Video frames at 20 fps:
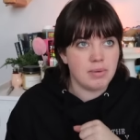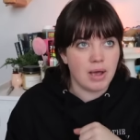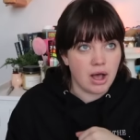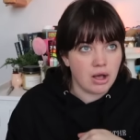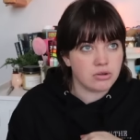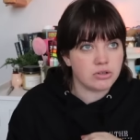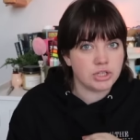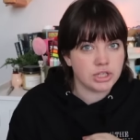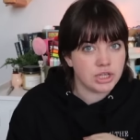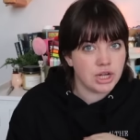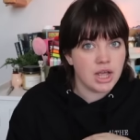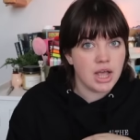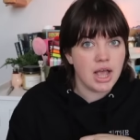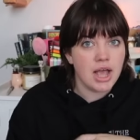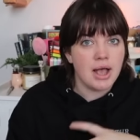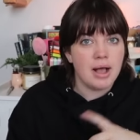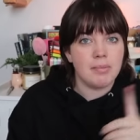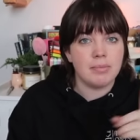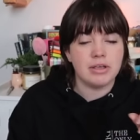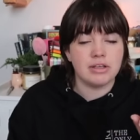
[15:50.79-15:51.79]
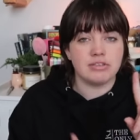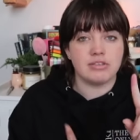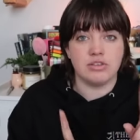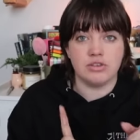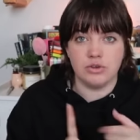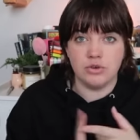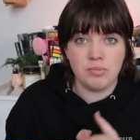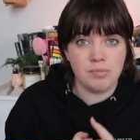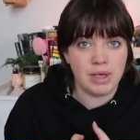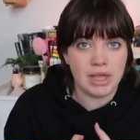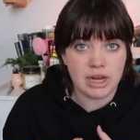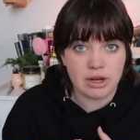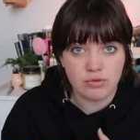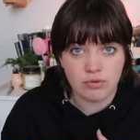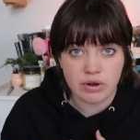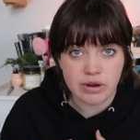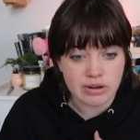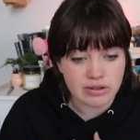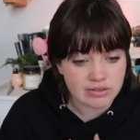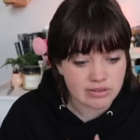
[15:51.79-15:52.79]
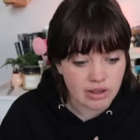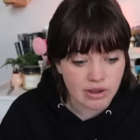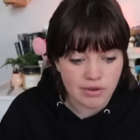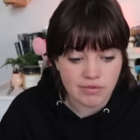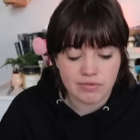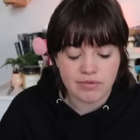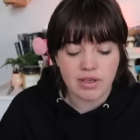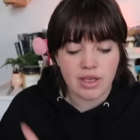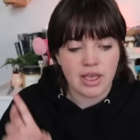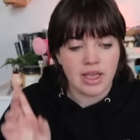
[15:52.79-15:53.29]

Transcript: pouch because you made it for yourself.